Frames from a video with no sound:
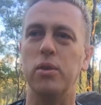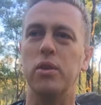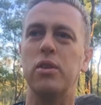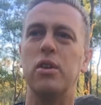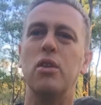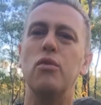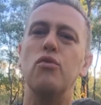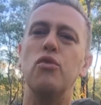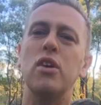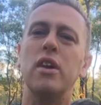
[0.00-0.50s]
this
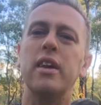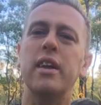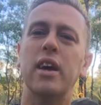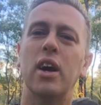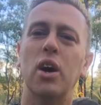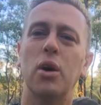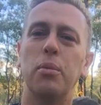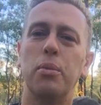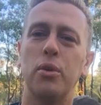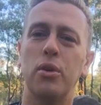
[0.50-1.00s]
can really
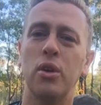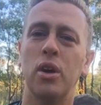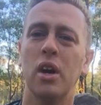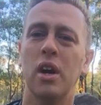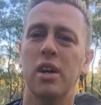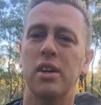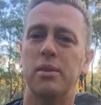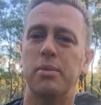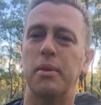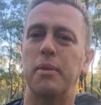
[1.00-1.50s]
help you
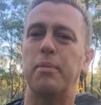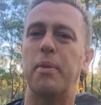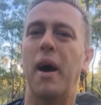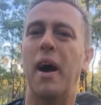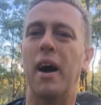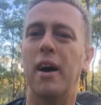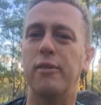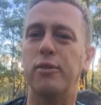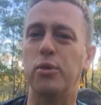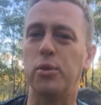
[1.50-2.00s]
to be
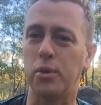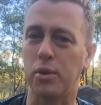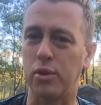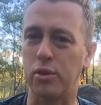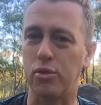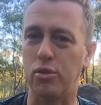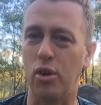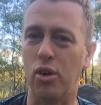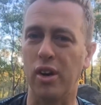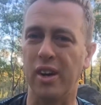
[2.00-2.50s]
powerful and
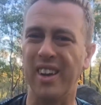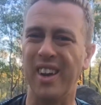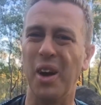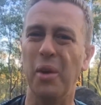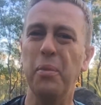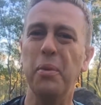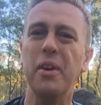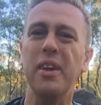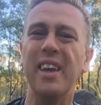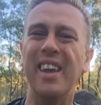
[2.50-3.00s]
strong and
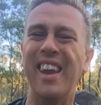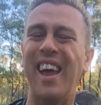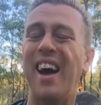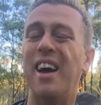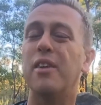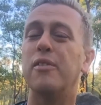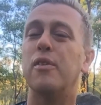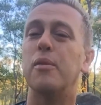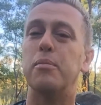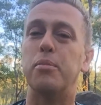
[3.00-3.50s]
help you to get
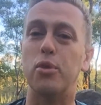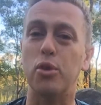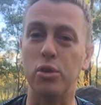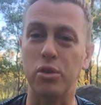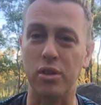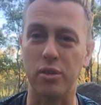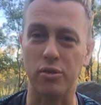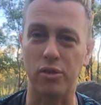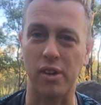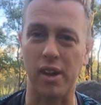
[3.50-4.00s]
out of
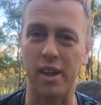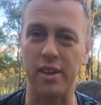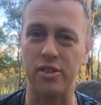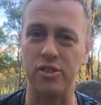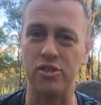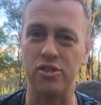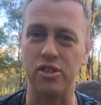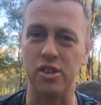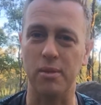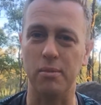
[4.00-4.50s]
abusive
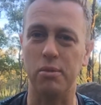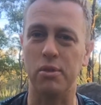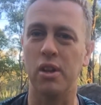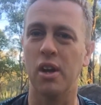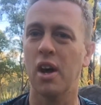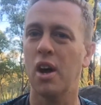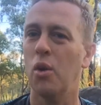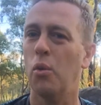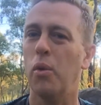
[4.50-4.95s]
relationships,